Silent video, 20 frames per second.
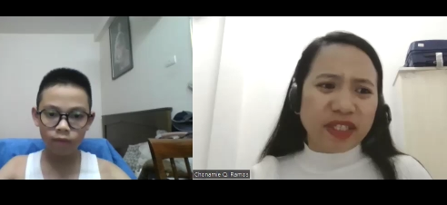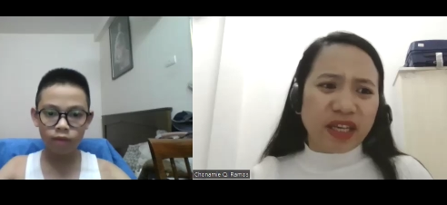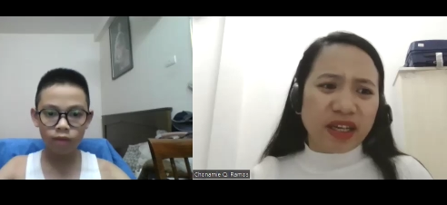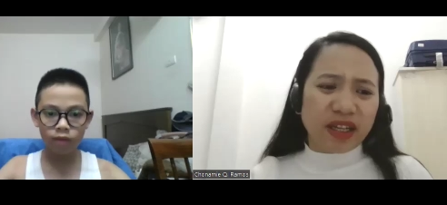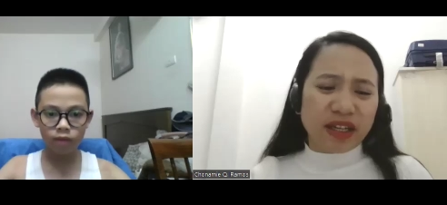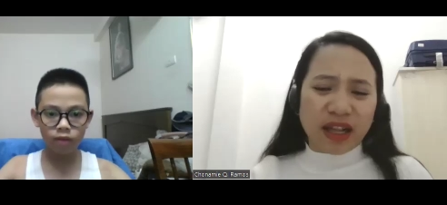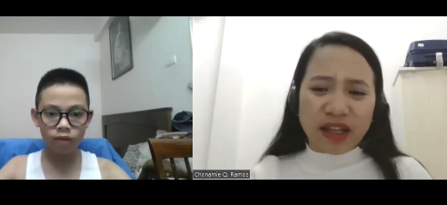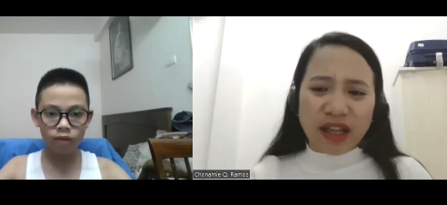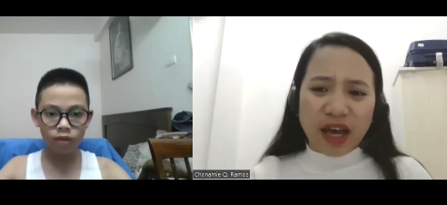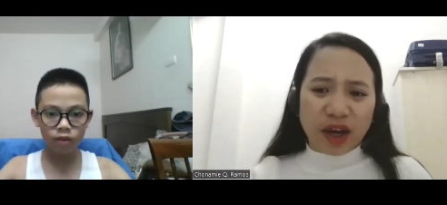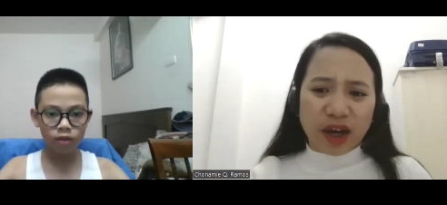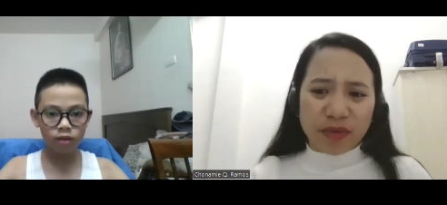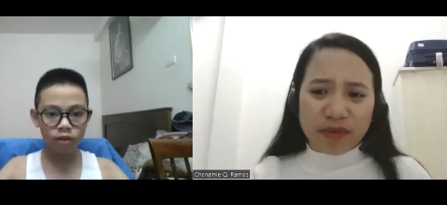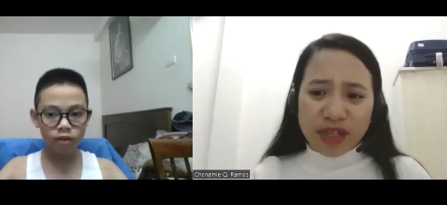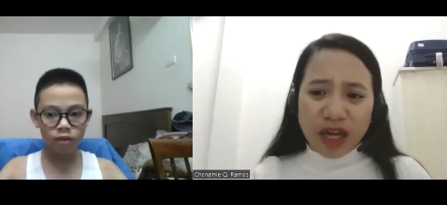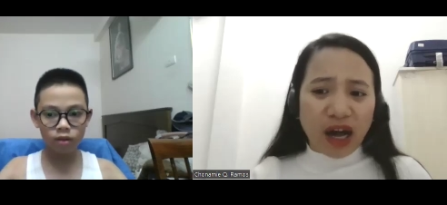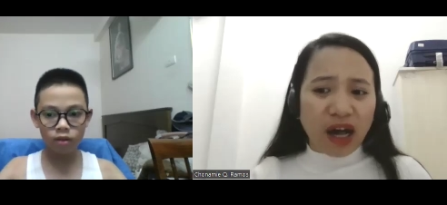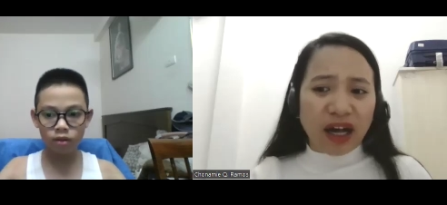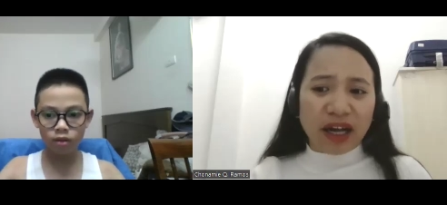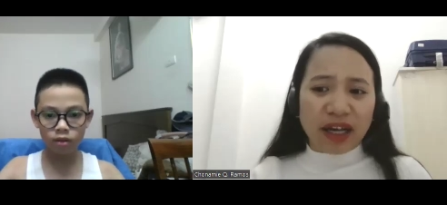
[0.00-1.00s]
Speaker 1: didn't have a
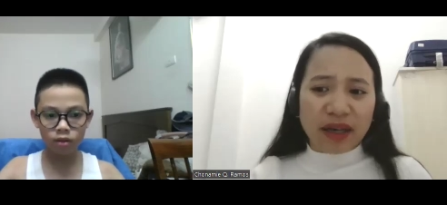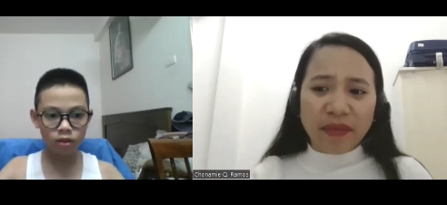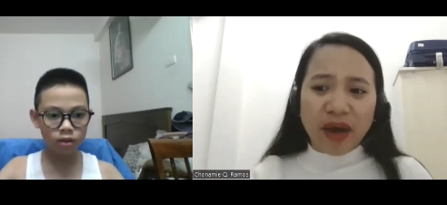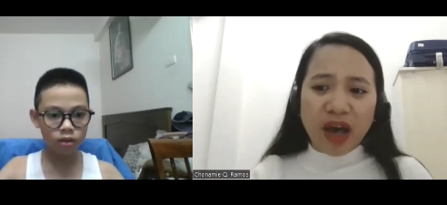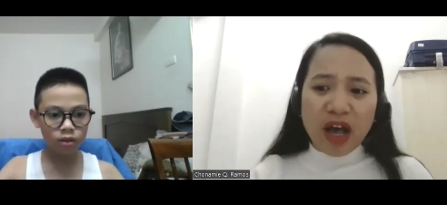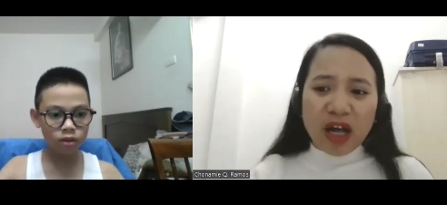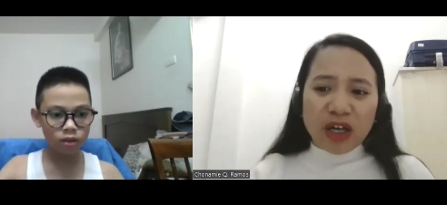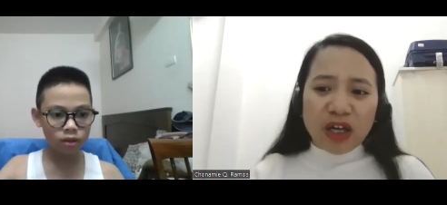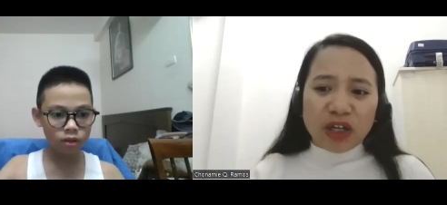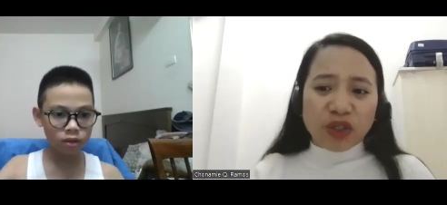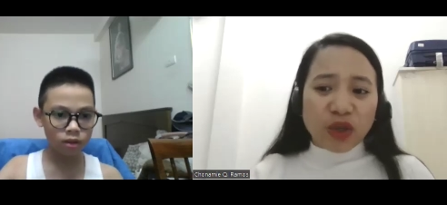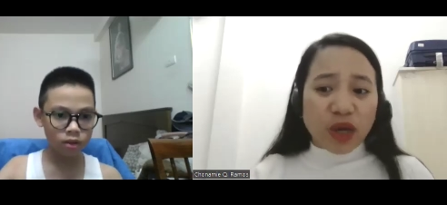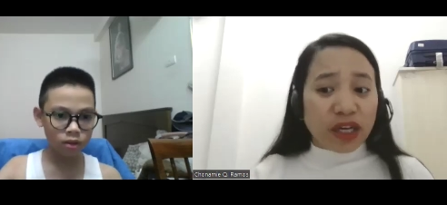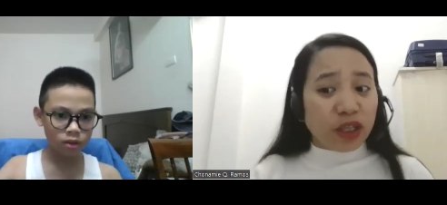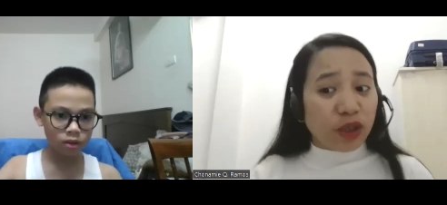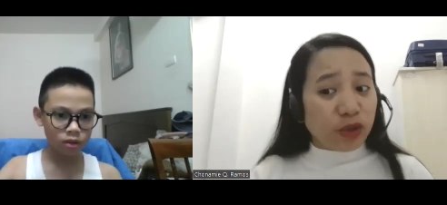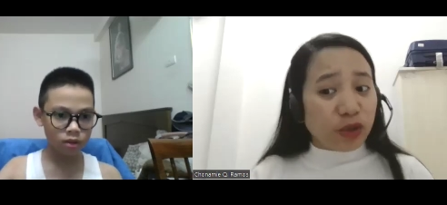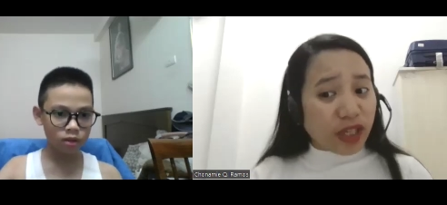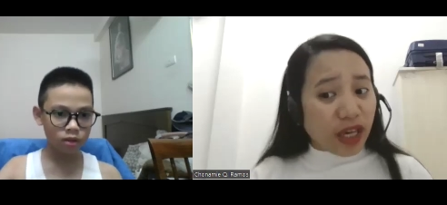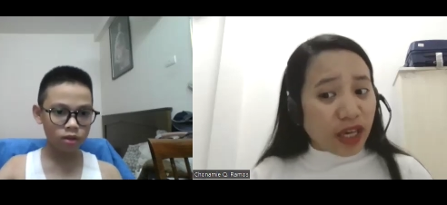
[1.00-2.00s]
lot of time,
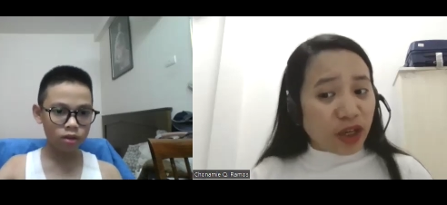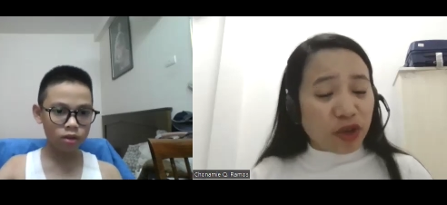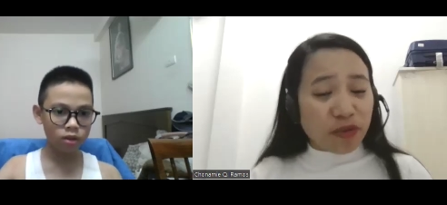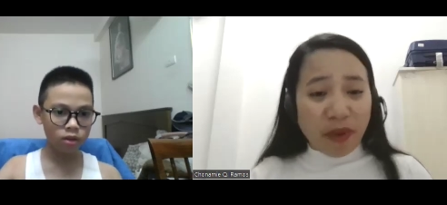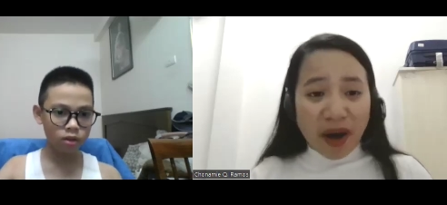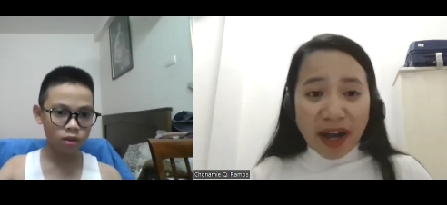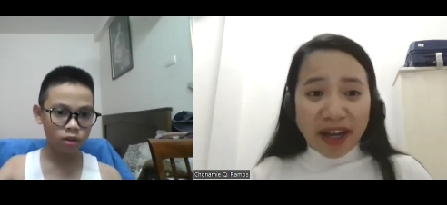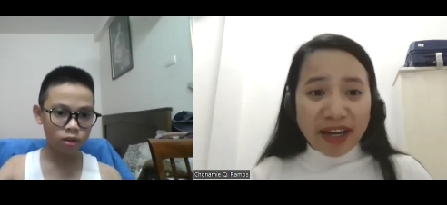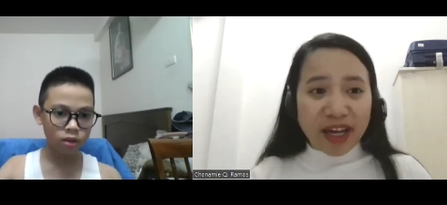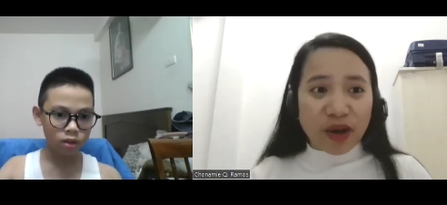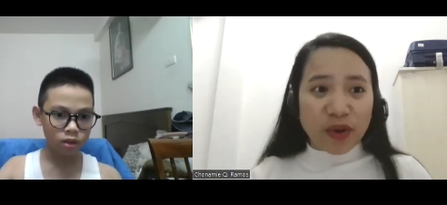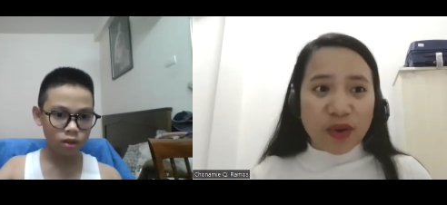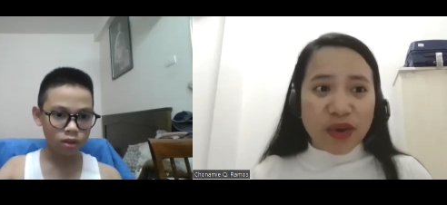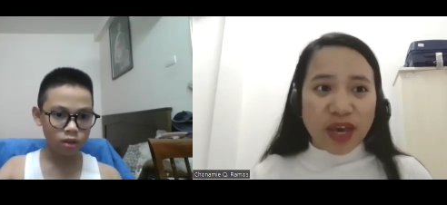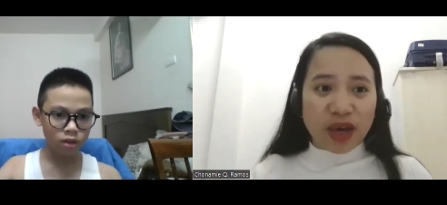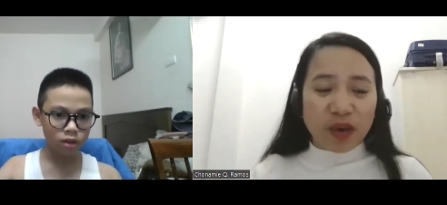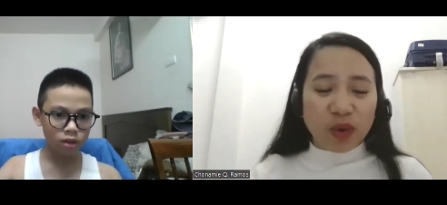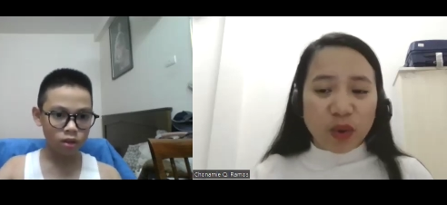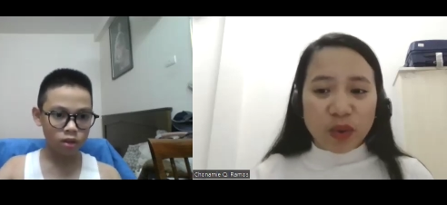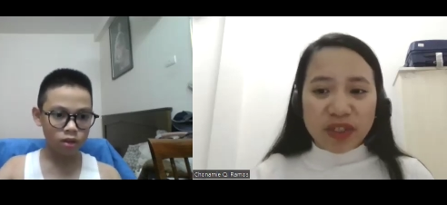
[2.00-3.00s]
so I need to say goodbye
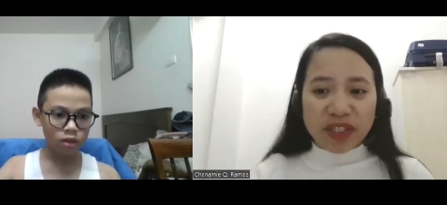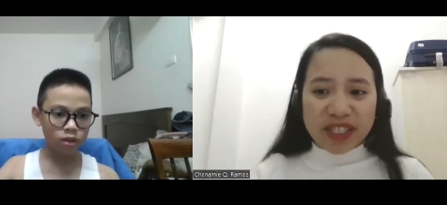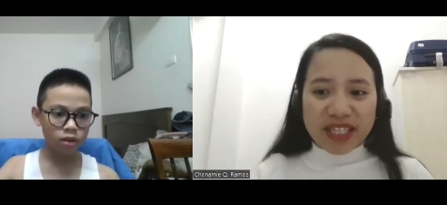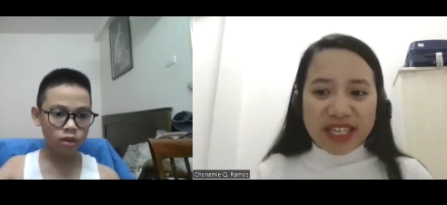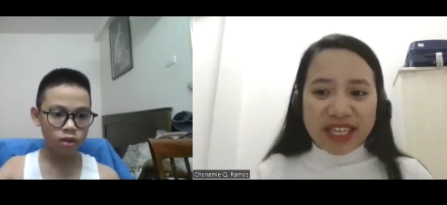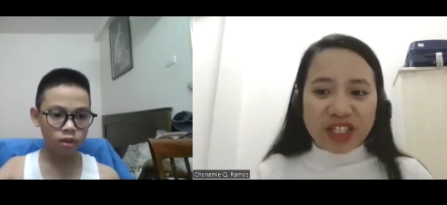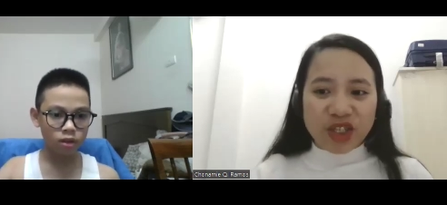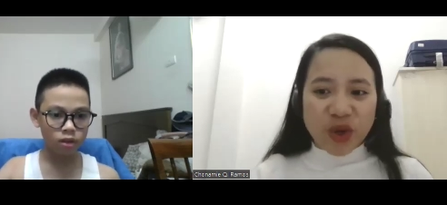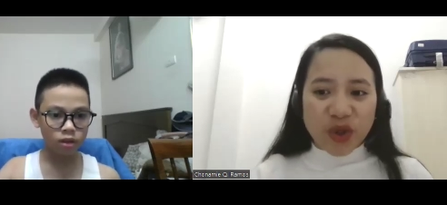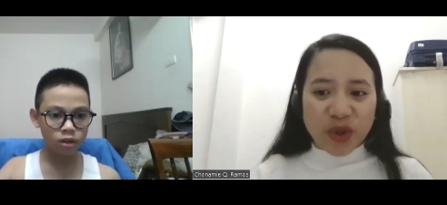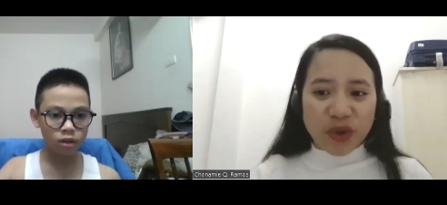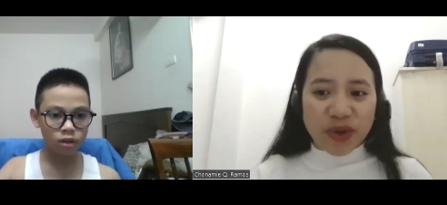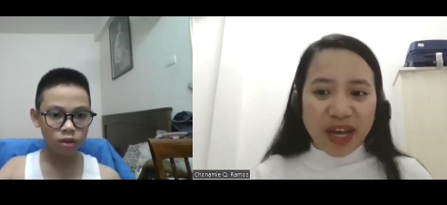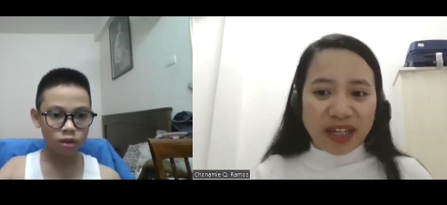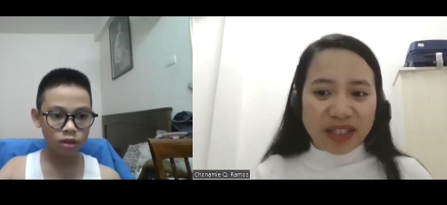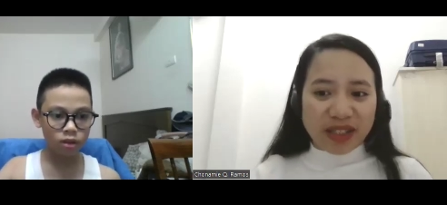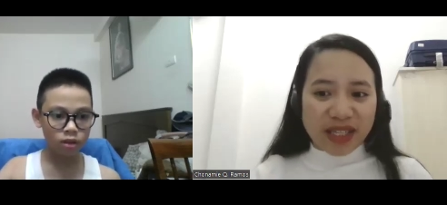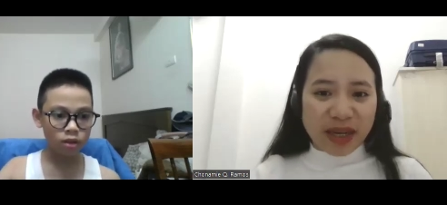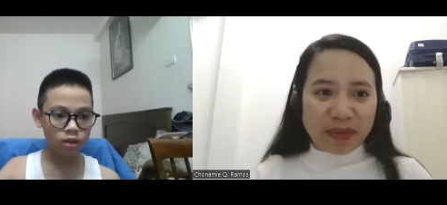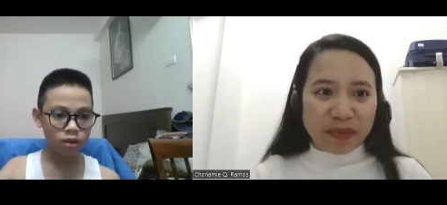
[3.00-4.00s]
now. Okay, we will see each
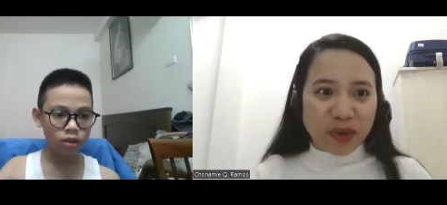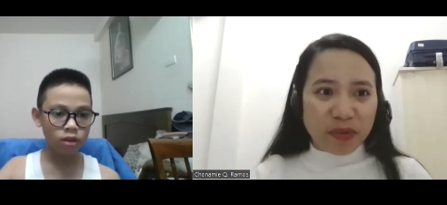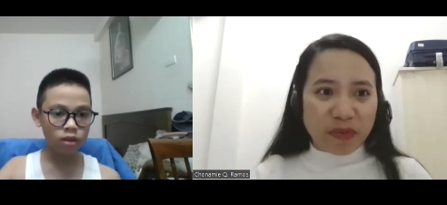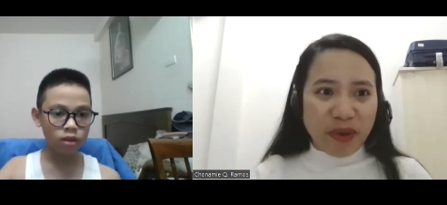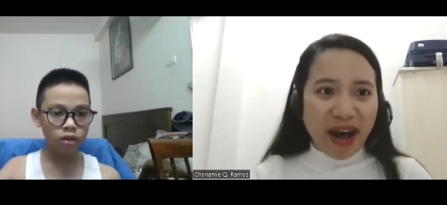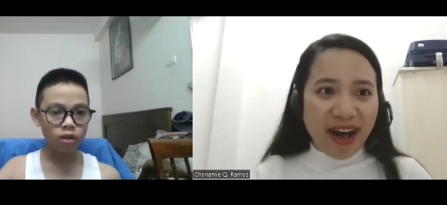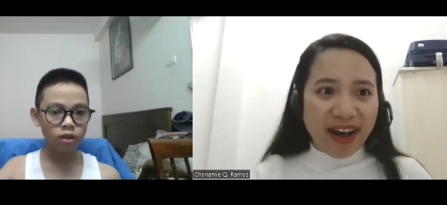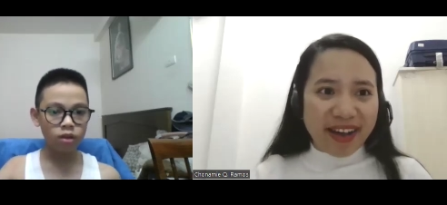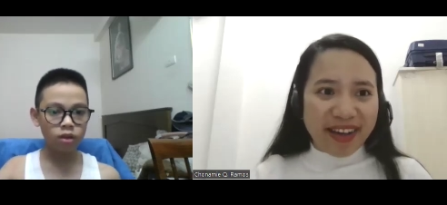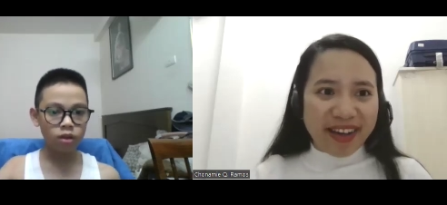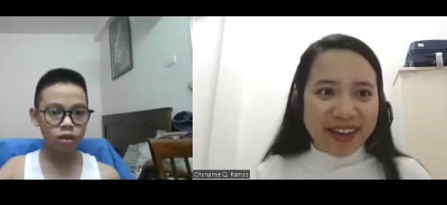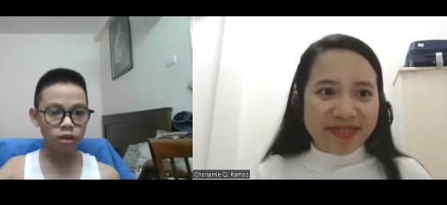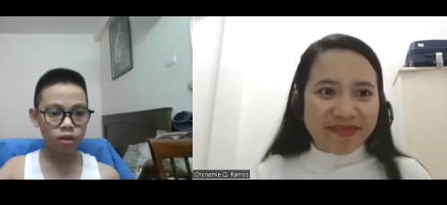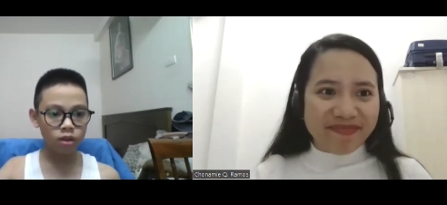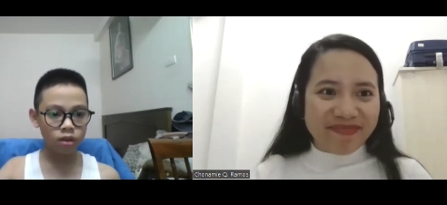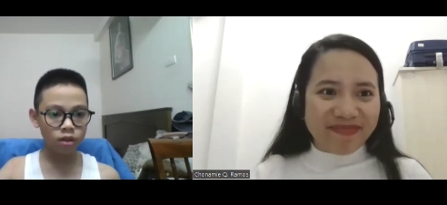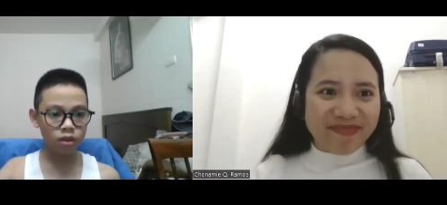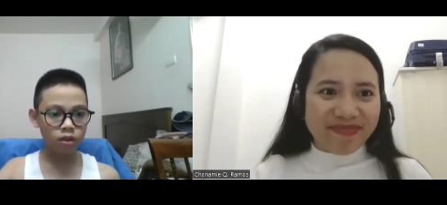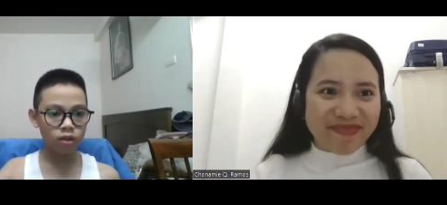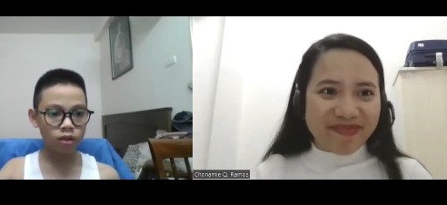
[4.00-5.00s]
other next time.
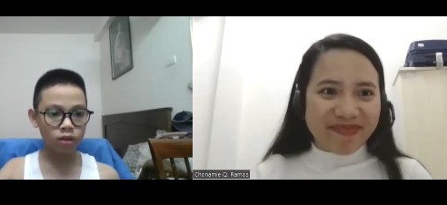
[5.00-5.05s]
Goodbye.